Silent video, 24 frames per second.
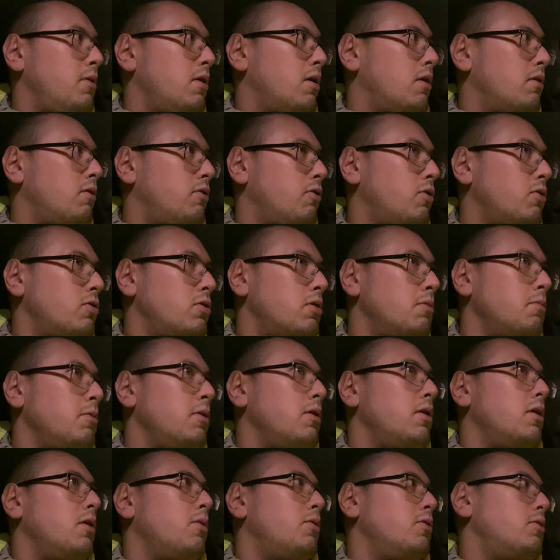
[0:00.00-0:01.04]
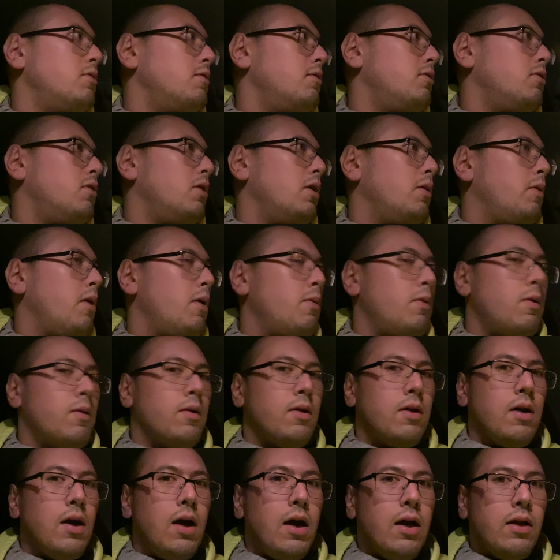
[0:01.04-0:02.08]
on social media, which was the only way we were
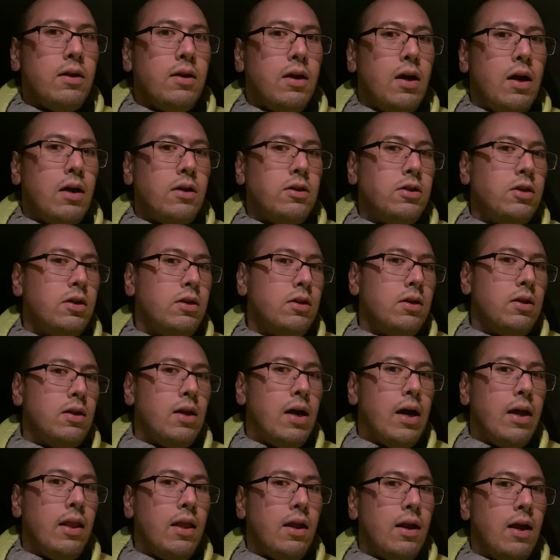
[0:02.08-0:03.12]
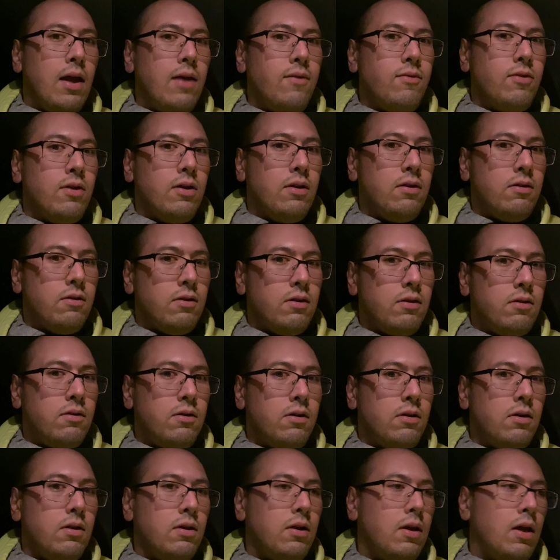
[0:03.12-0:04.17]
in contact. She could deny that I even
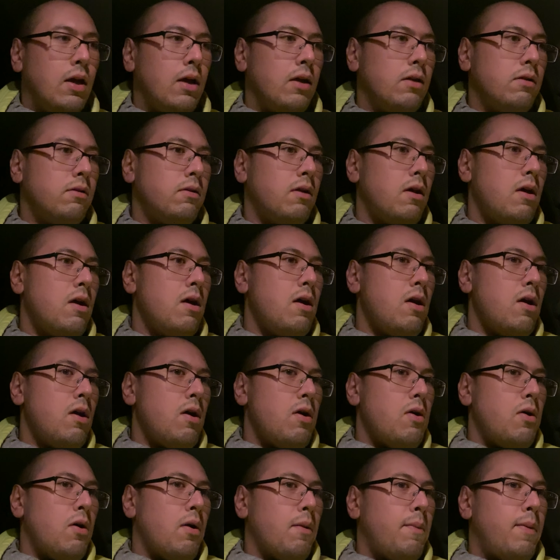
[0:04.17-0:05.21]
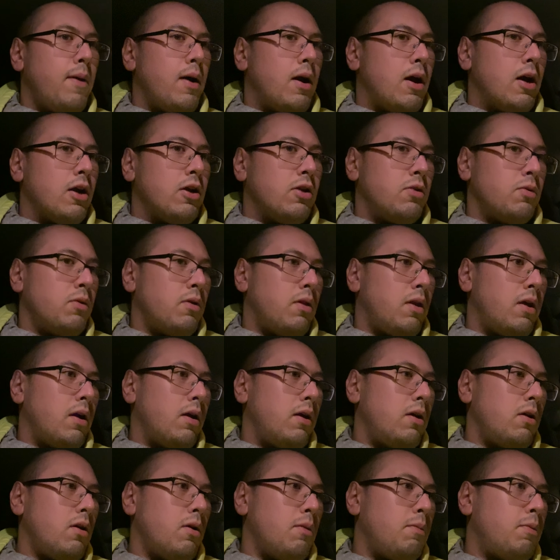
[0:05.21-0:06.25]
existed in case her parents were
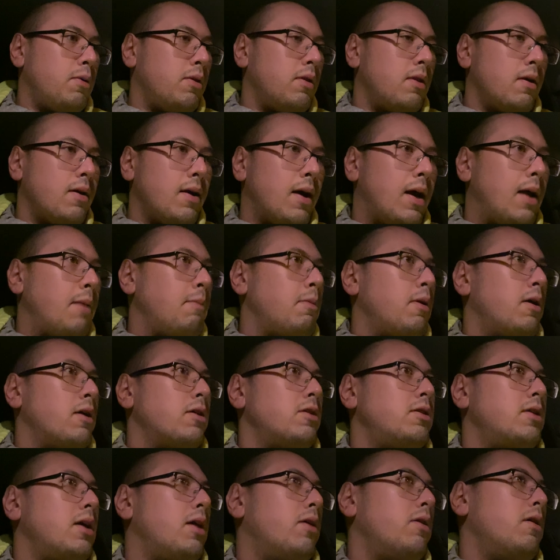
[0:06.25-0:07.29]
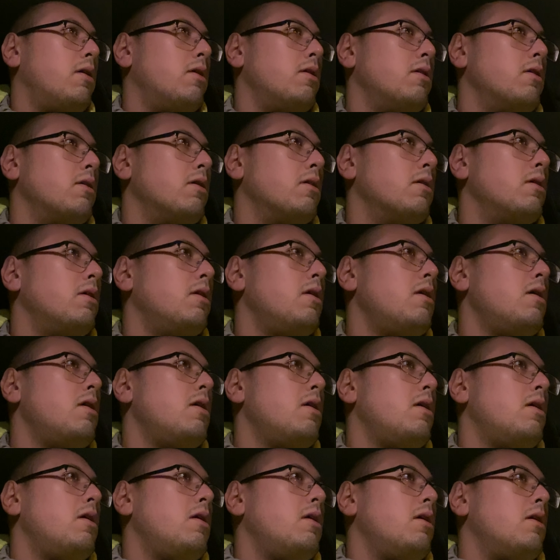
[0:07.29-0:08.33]
like, put the kibosh down on her.
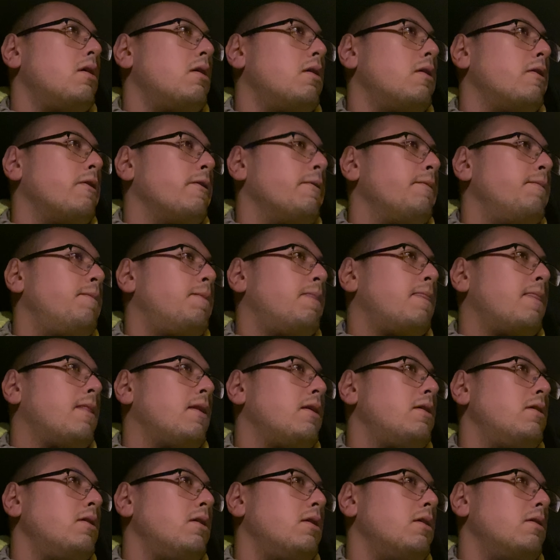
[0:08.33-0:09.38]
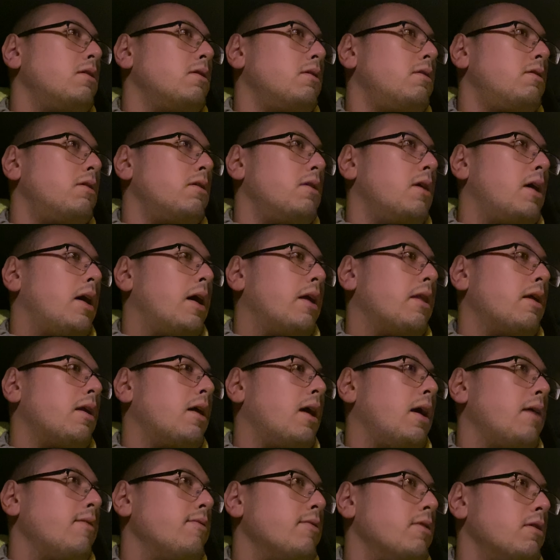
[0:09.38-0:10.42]
She could just deny that
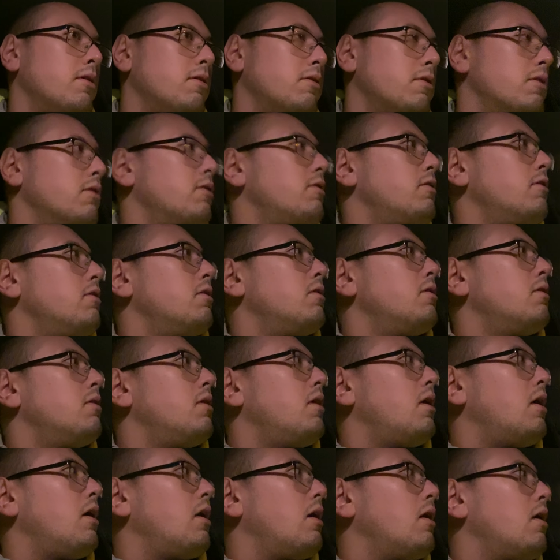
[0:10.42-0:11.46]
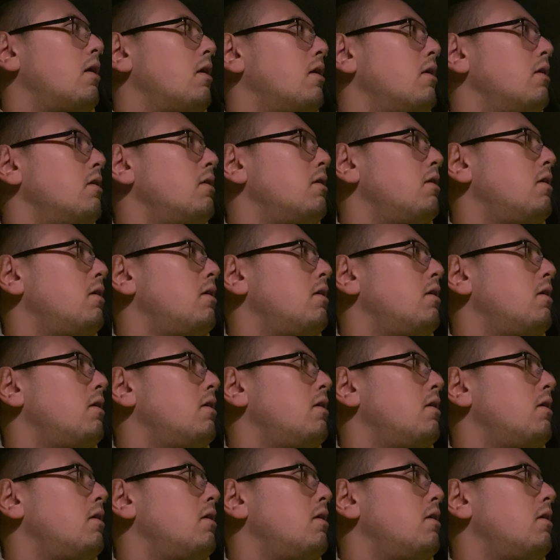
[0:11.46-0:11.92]
I even existed. And